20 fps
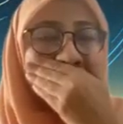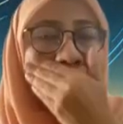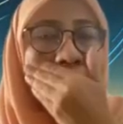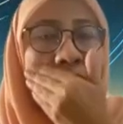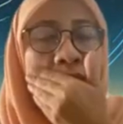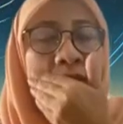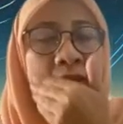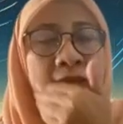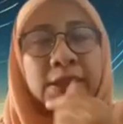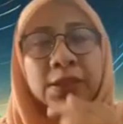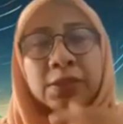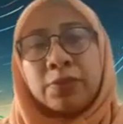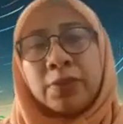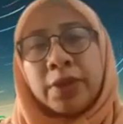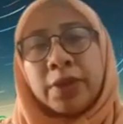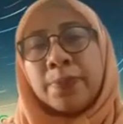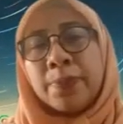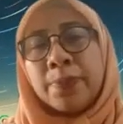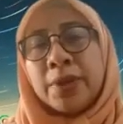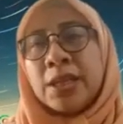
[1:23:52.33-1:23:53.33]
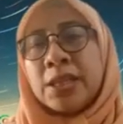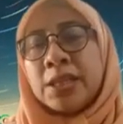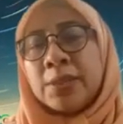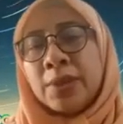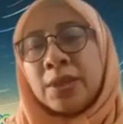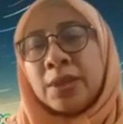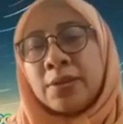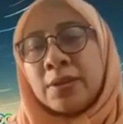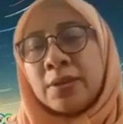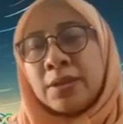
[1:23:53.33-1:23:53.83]
this is what happened
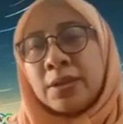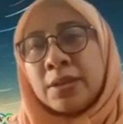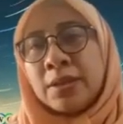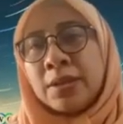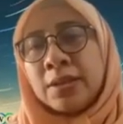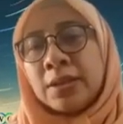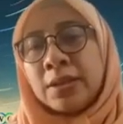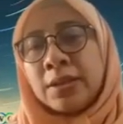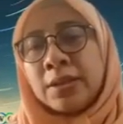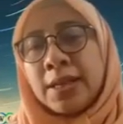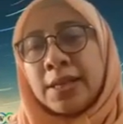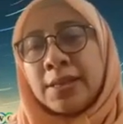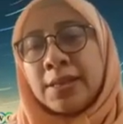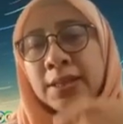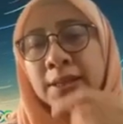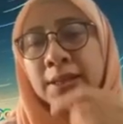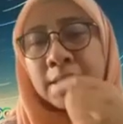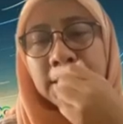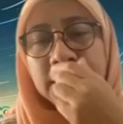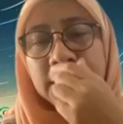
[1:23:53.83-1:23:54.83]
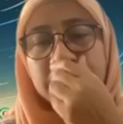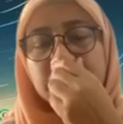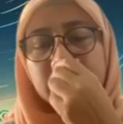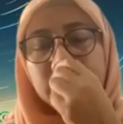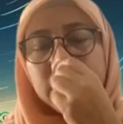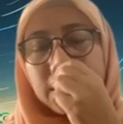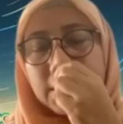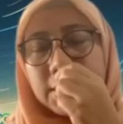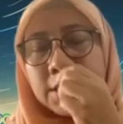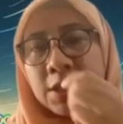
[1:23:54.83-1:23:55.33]
is because the density is
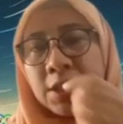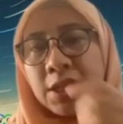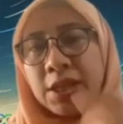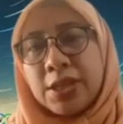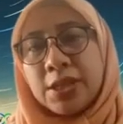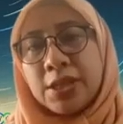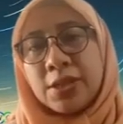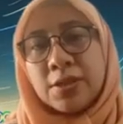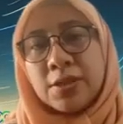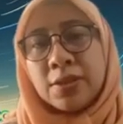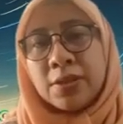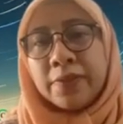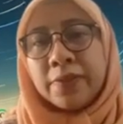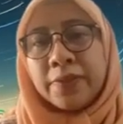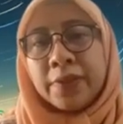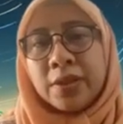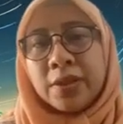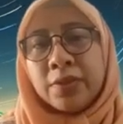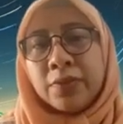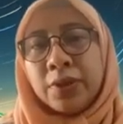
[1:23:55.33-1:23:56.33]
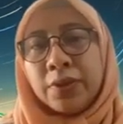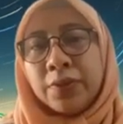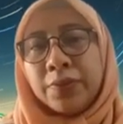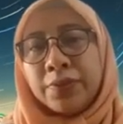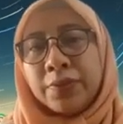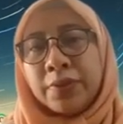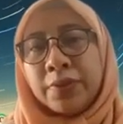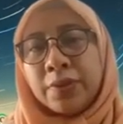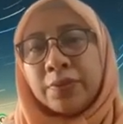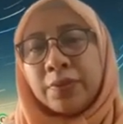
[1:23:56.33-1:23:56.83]
already changed with
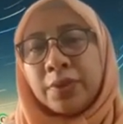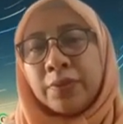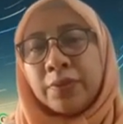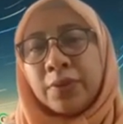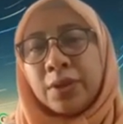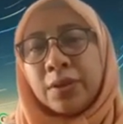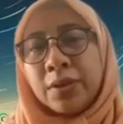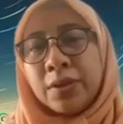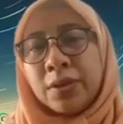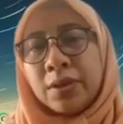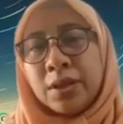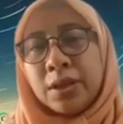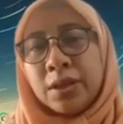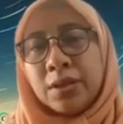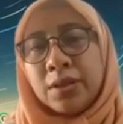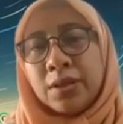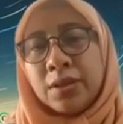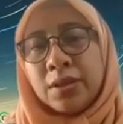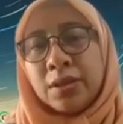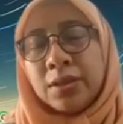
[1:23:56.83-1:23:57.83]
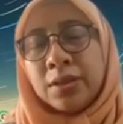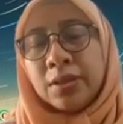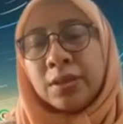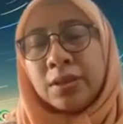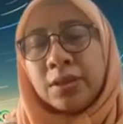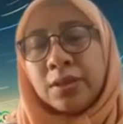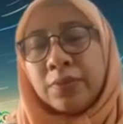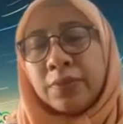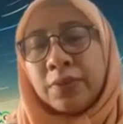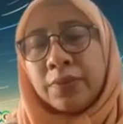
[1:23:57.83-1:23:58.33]
what we call it
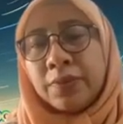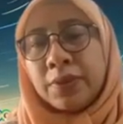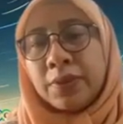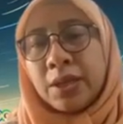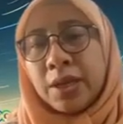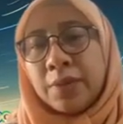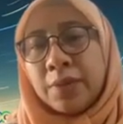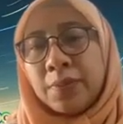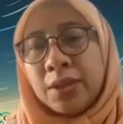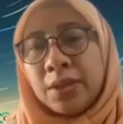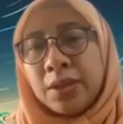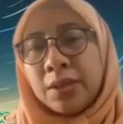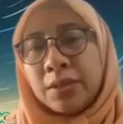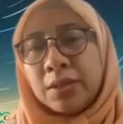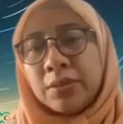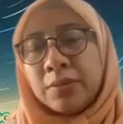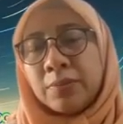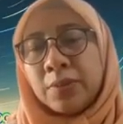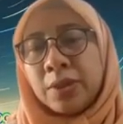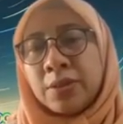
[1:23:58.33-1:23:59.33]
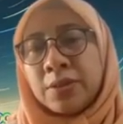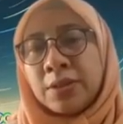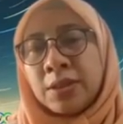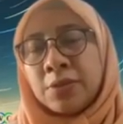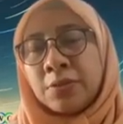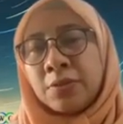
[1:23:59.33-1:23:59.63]
with time here, because it's